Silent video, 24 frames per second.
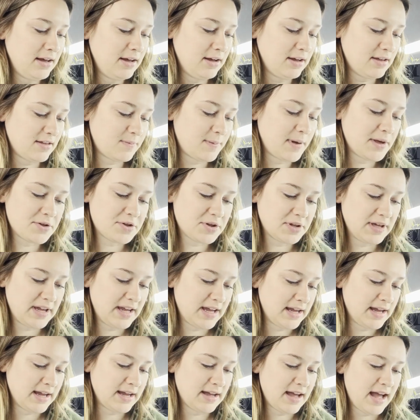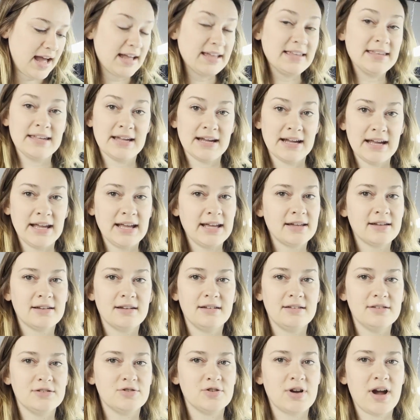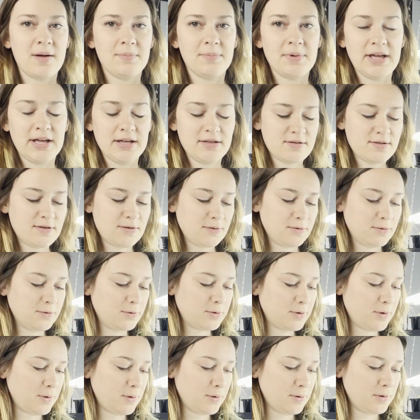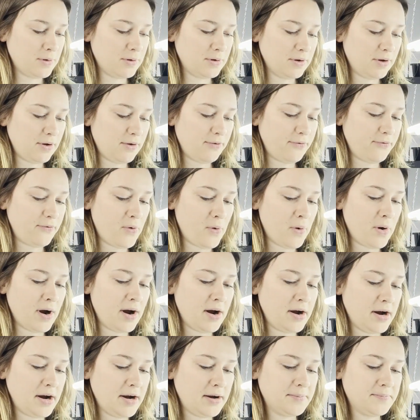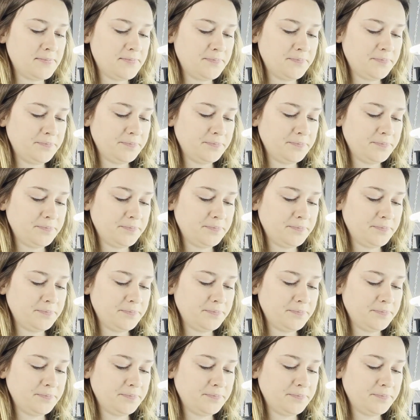especially at night, dropping too cold for